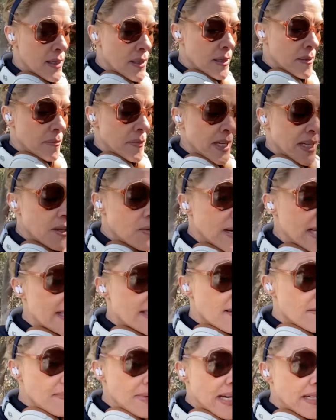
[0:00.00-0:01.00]
many ways
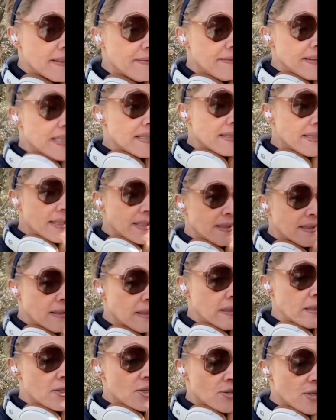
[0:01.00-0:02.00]
of manifesting
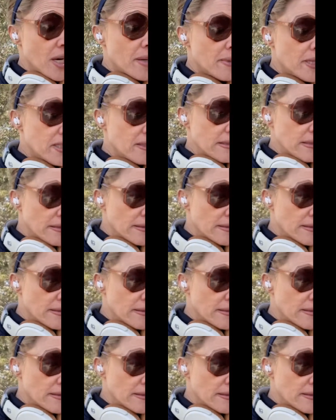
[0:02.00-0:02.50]
trauma.